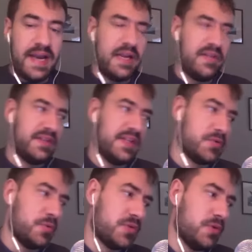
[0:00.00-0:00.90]
and i think
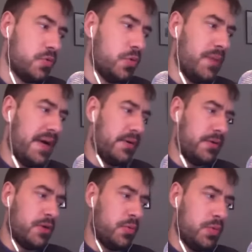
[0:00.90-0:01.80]
that's what's so cool
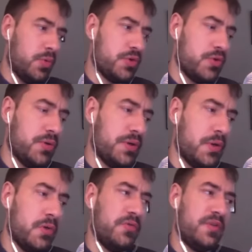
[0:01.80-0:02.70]
about you know what, what, you're doing at
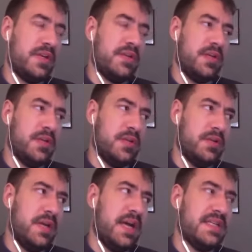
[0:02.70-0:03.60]
ogilvy and,
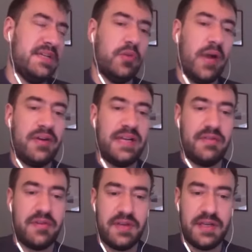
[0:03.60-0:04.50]
and the idea of grounding
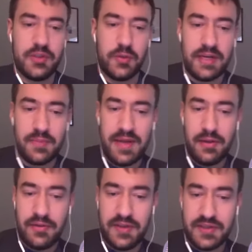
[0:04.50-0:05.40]
everything in direct
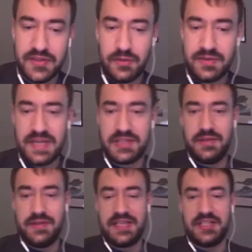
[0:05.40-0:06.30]
mail and things that are
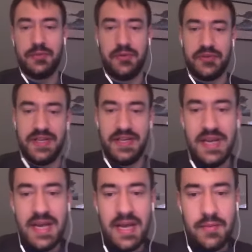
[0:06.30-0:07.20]
test testables
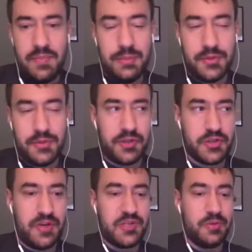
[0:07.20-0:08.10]
that people's
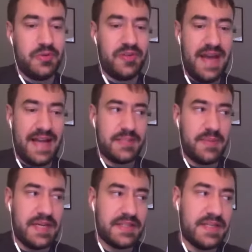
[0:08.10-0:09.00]
frustration with the ad
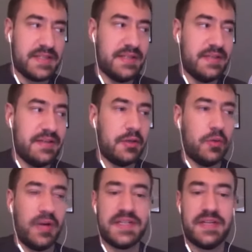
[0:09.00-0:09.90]
space isn't the
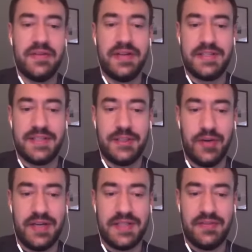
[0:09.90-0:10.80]
creativity it's the
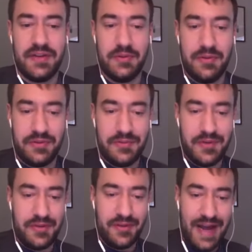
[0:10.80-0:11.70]
creativity with
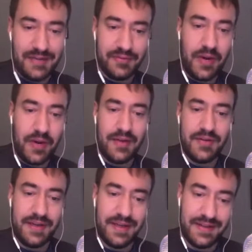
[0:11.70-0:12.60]
you know the lack of
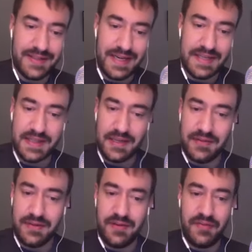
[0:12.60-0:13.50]
grounding and this idea
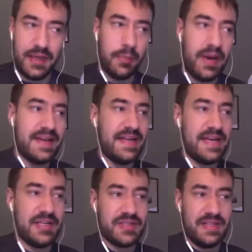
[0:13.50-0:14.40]
of like a
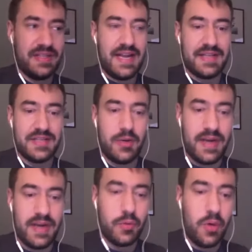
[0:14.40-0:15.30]
branding agency that has no
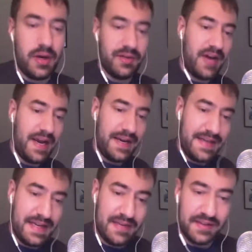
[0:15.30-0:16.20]
way to quantify
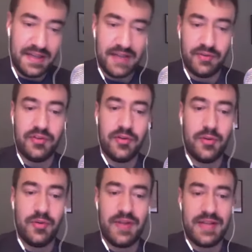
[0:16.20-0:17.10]
mm-hmm. anything they ever
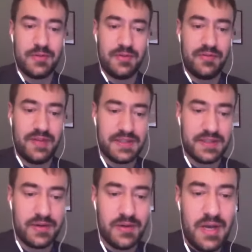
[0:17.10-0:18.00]
do and that sort of thing
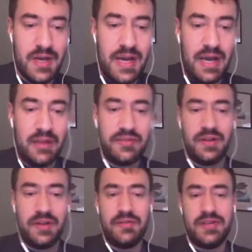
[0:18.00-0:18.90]
so i love
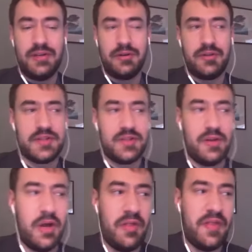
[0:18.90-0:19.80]
to, I love to hear your thoughts
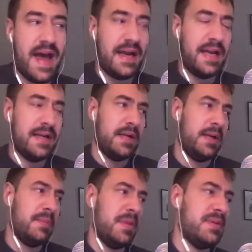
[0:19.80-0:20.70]
on, on that and,
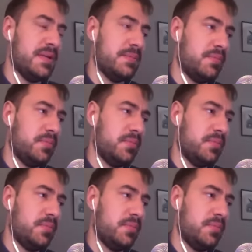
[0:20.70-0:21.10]
and maybe to